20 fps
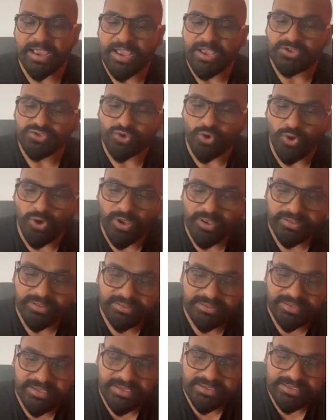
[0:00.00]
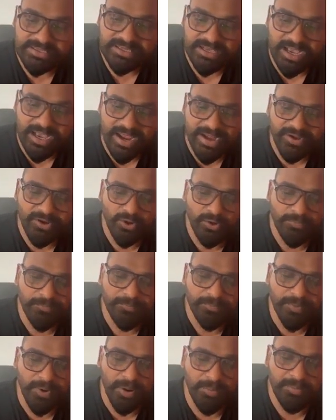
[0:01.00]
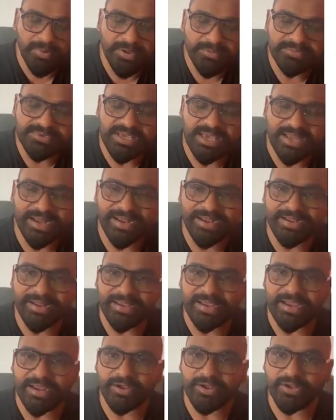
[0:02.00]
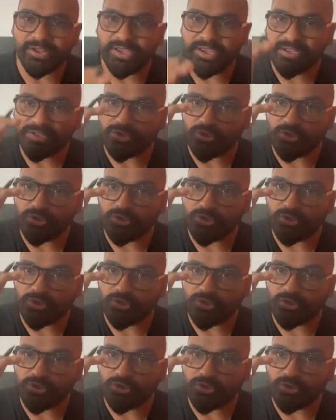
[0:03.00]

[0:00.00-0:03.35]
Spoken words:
So this kind of problems are indicating